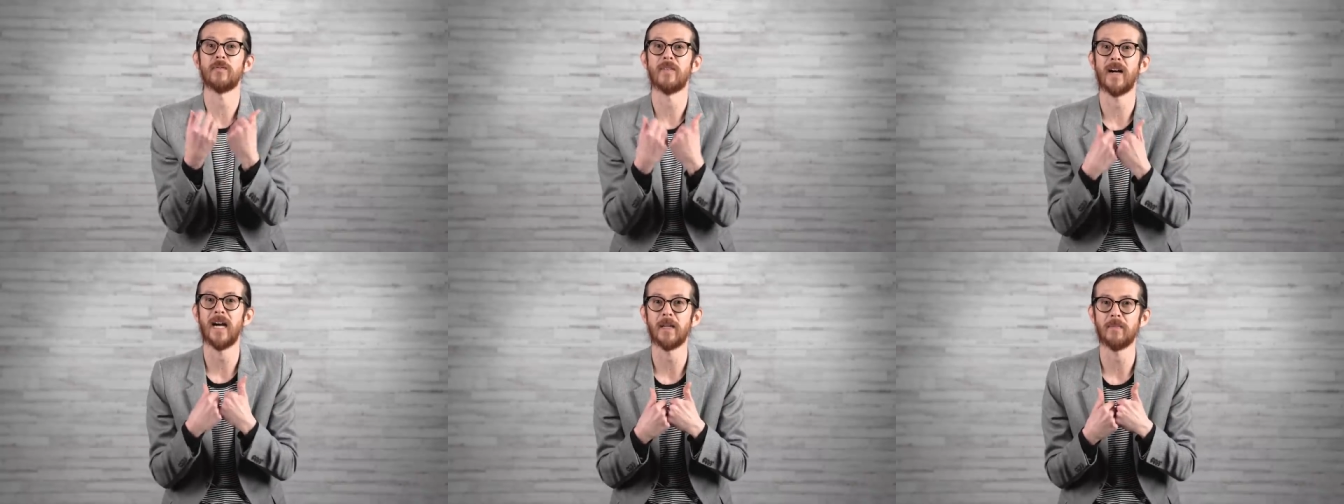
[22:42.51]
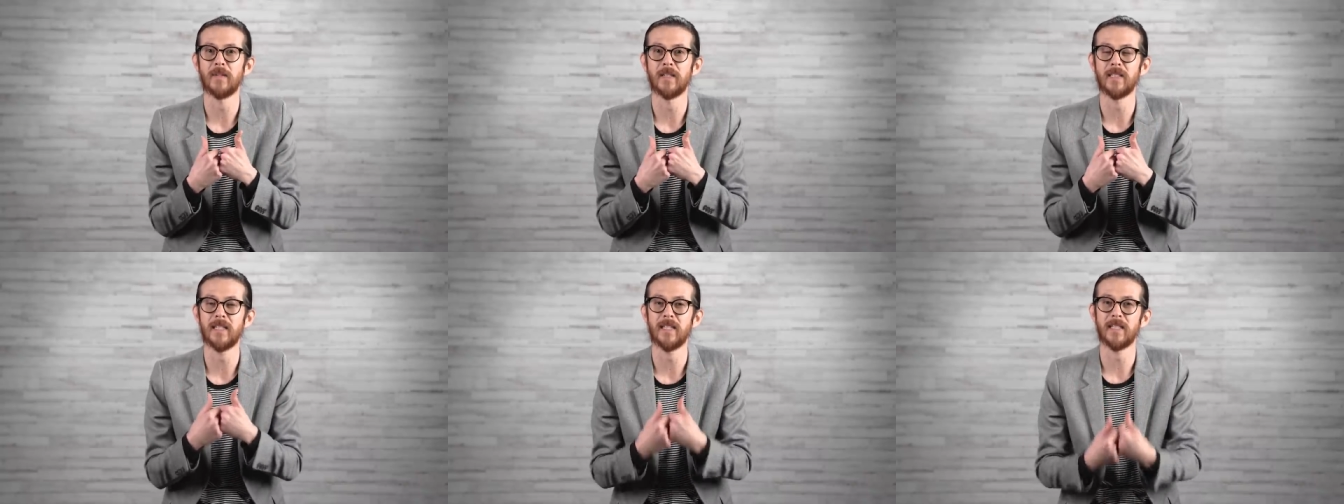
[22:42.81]

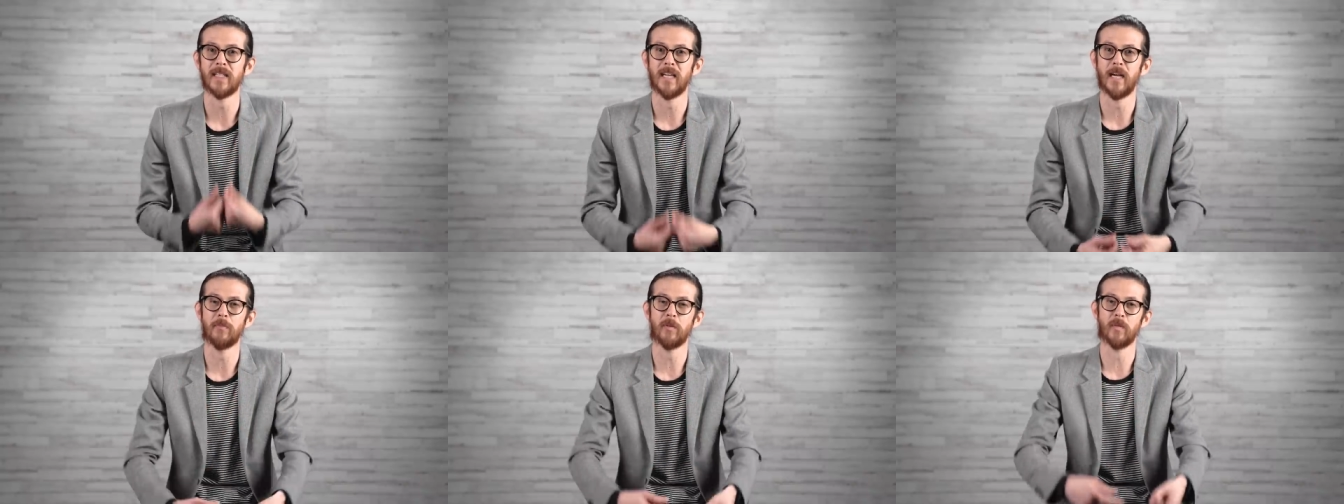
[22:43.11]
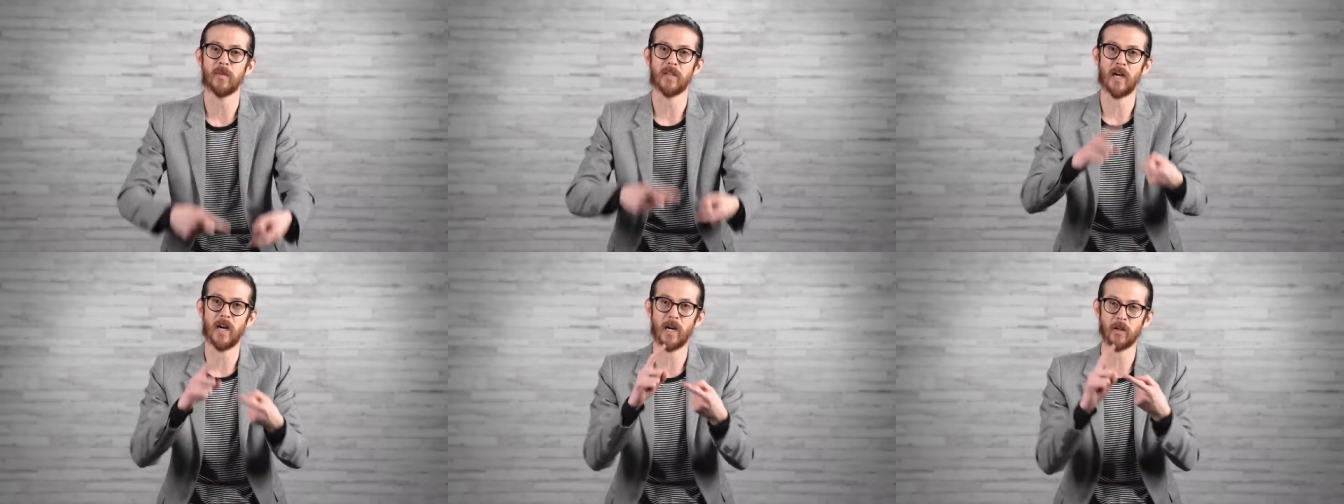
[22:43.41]
vitamin D to help you
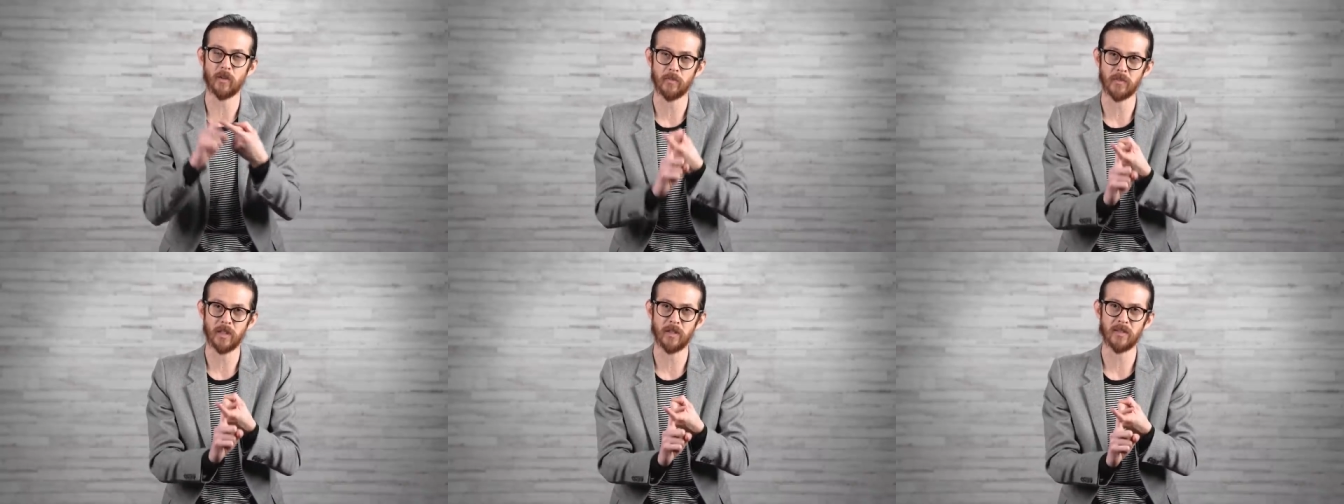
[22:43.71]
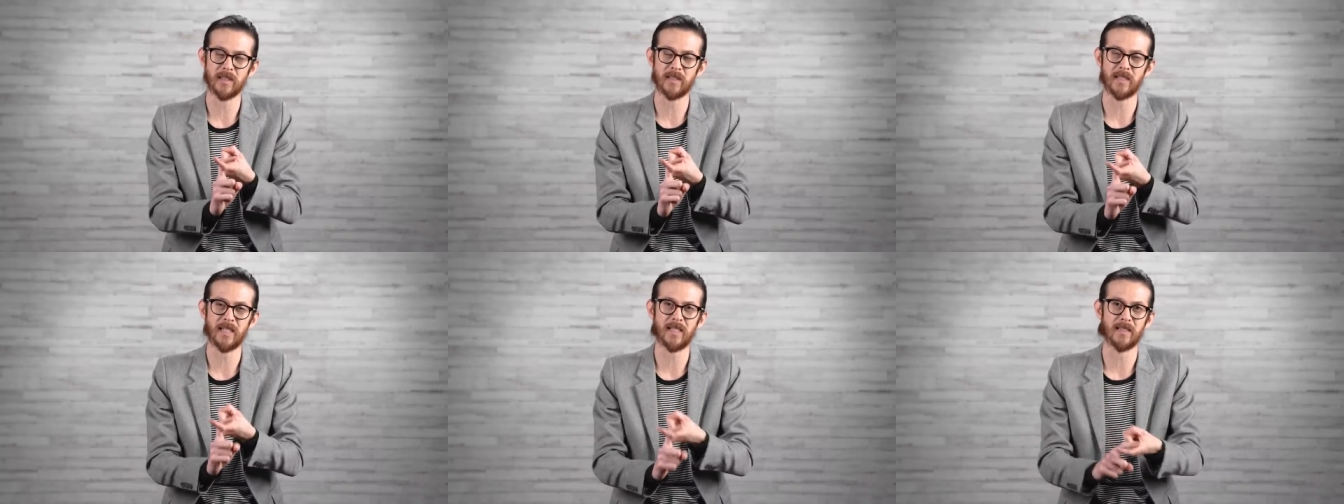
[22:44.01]
with autoimmune
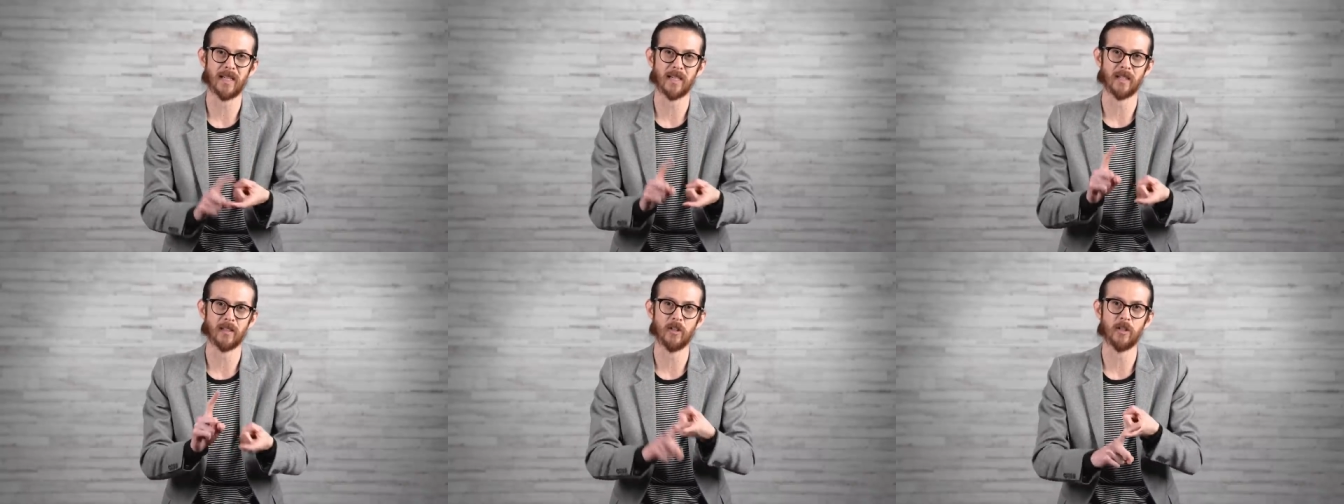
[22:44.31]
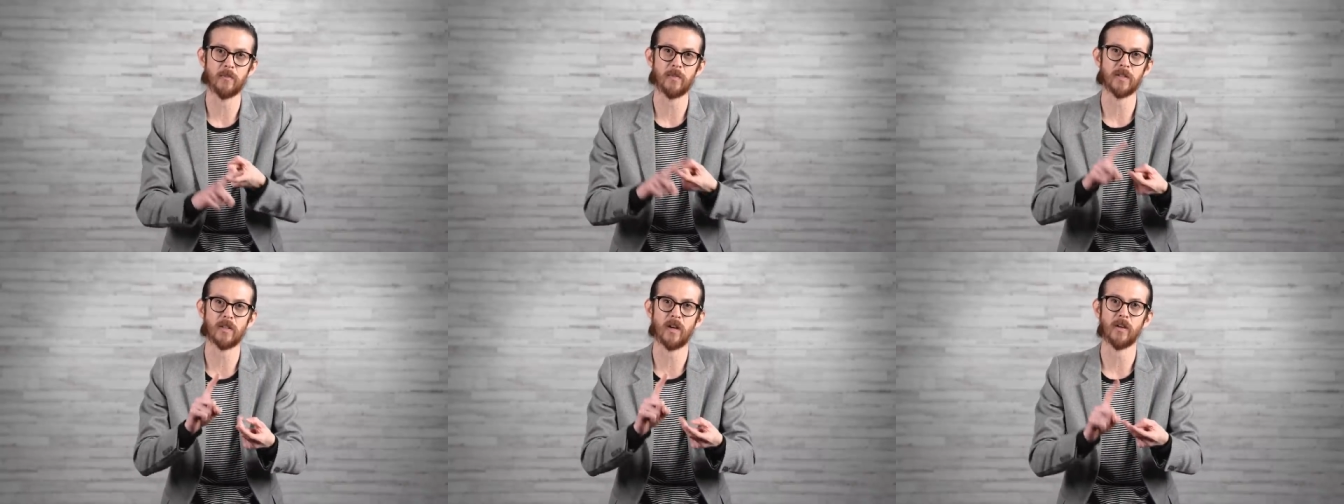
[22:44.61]
disease like
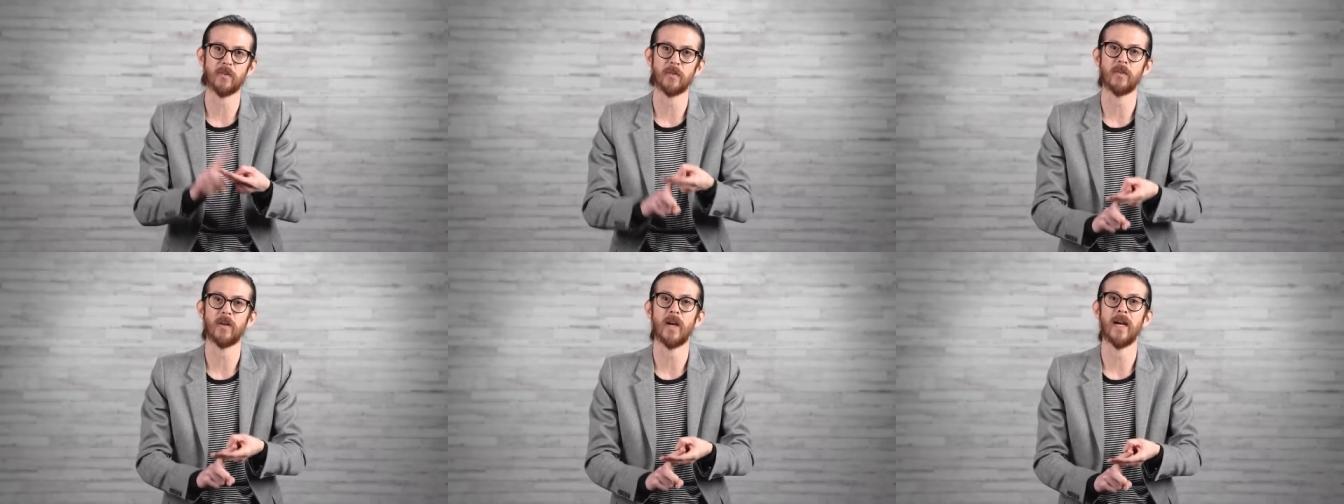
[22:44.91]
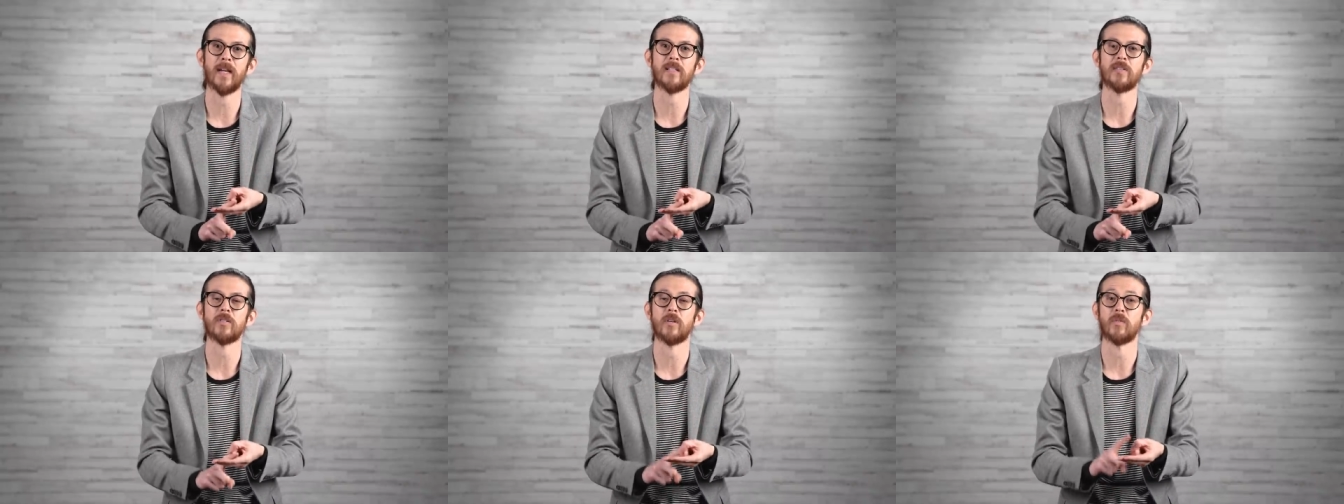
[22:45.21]
lupus
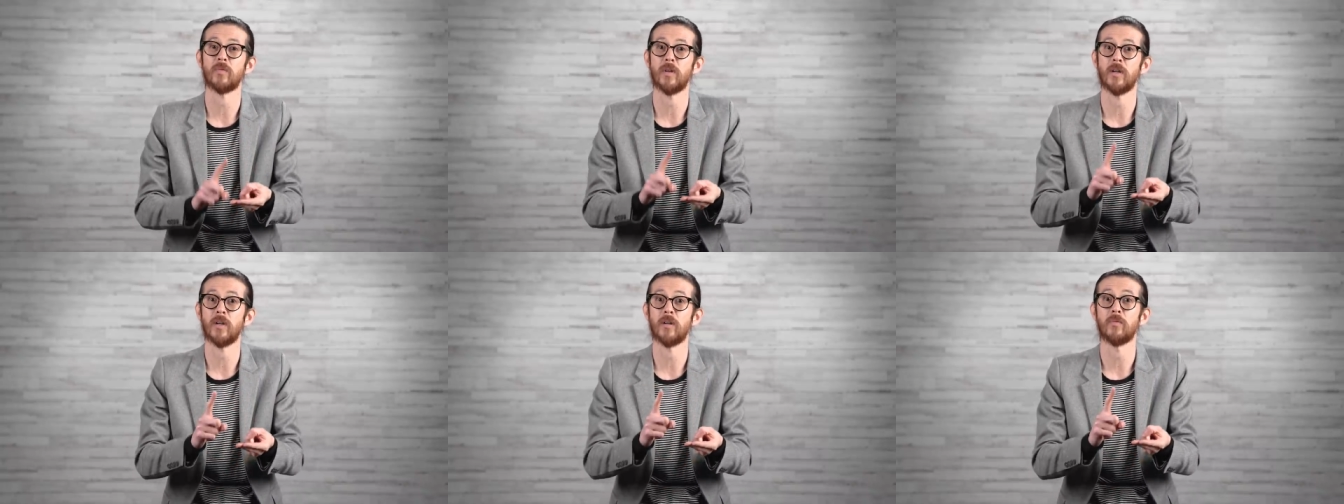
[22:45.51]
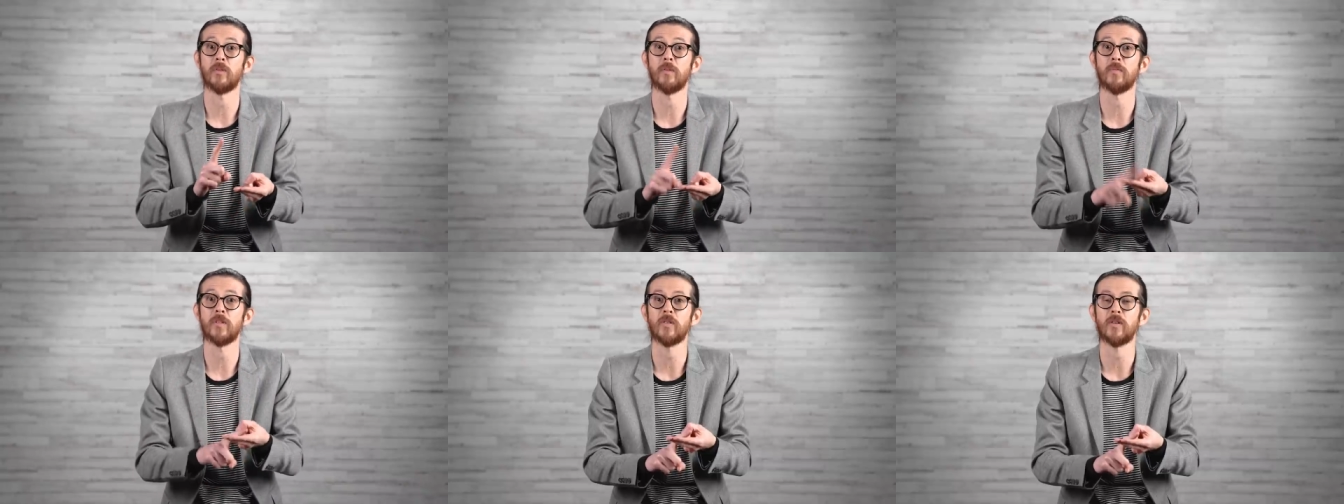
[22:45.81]
arthritis or
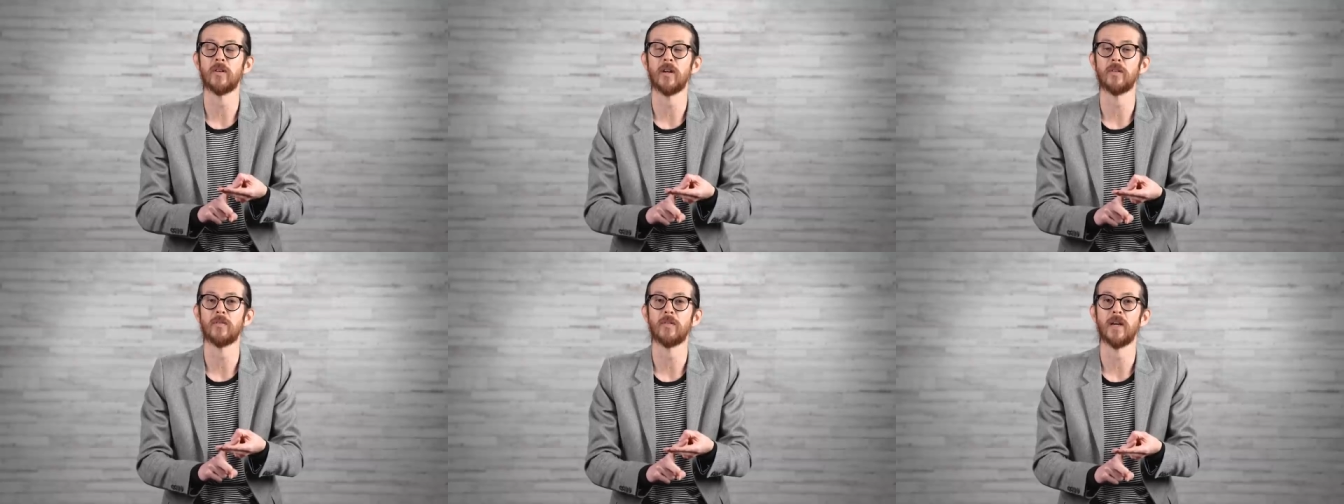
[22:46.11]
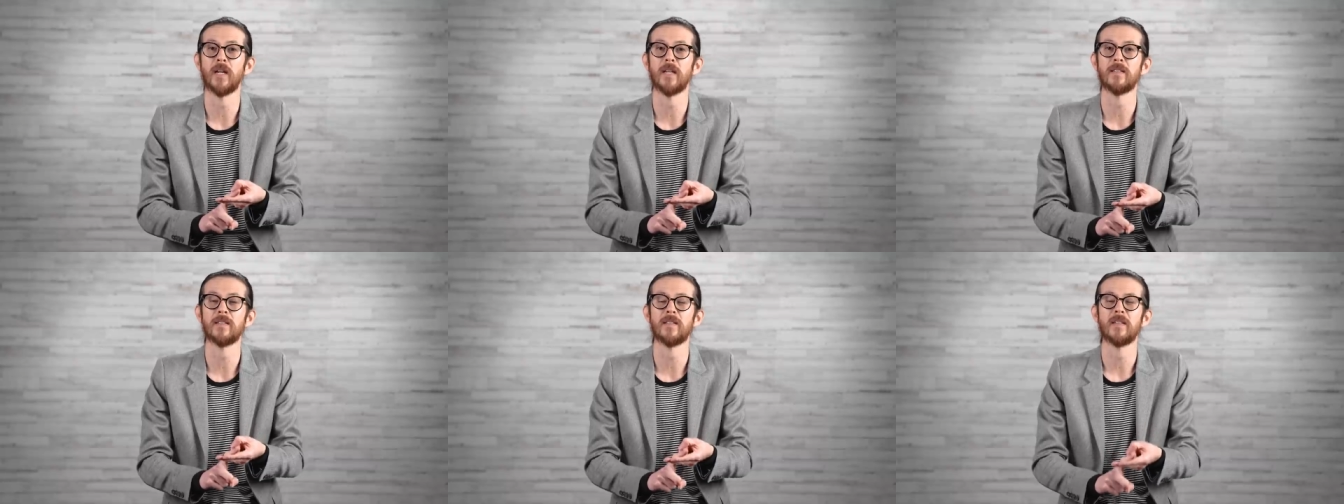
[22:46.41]
rheumatoid
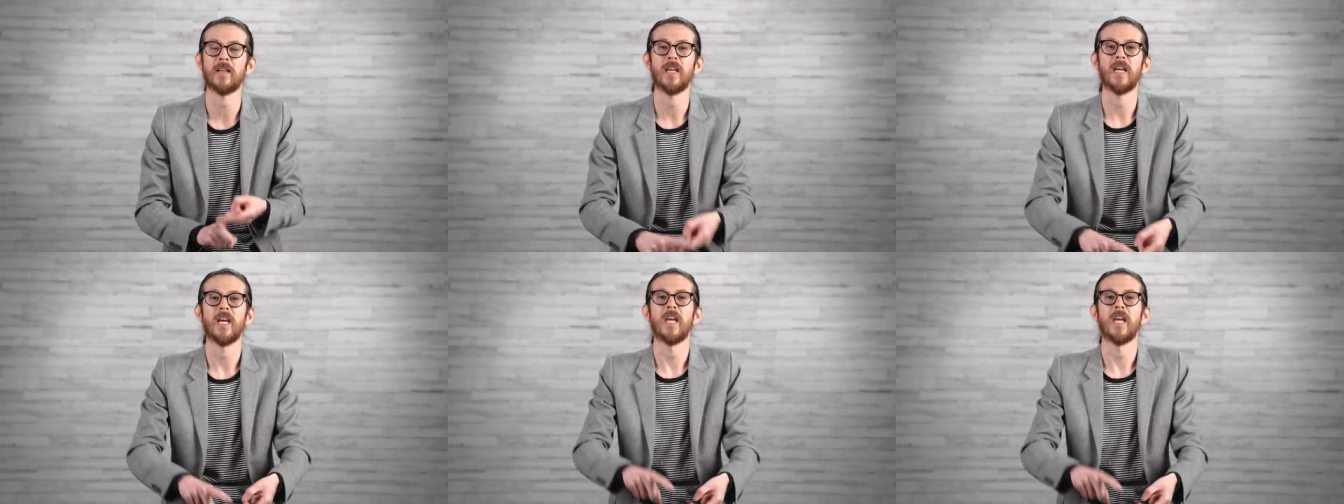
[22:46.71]
arthritis,